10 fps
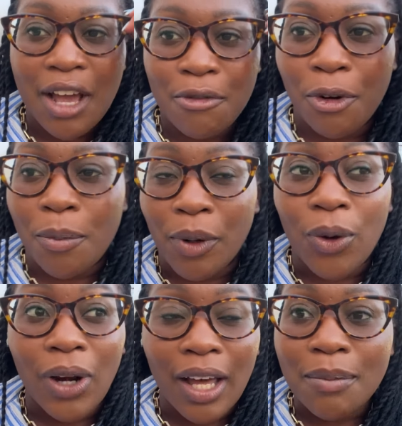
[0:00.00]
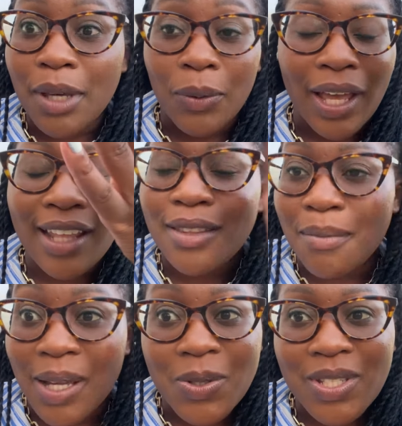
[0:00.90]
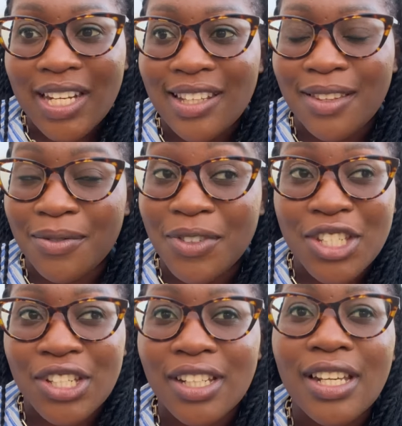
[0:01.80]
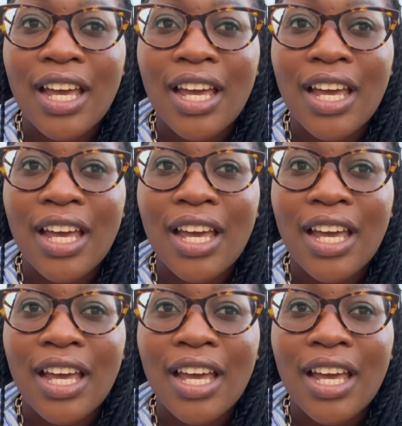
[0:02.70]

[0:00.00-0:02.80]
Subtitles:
From Colombia we had the man who started the vision,